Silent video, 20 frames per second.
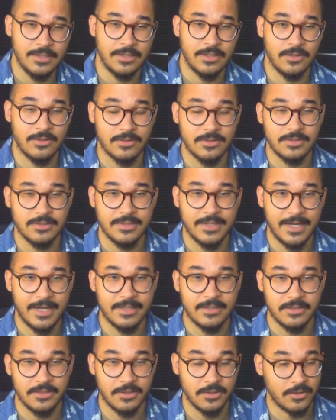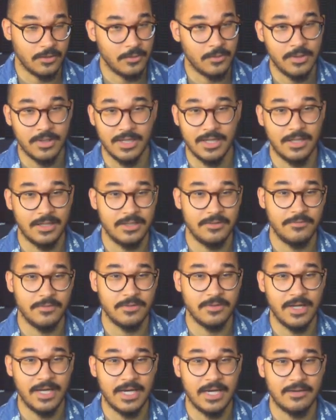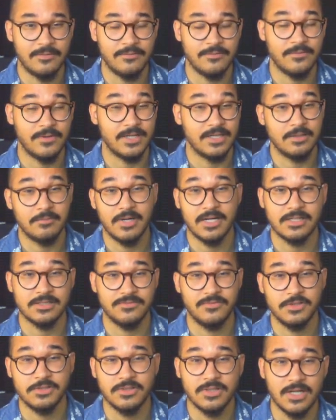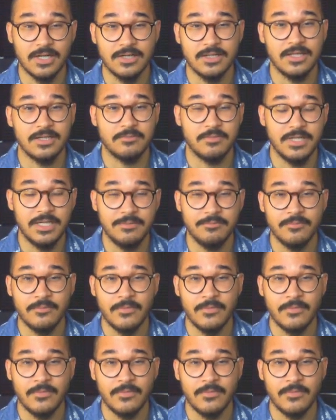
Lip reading: Other than that, you know, if you don't have Ibara's vision card like me,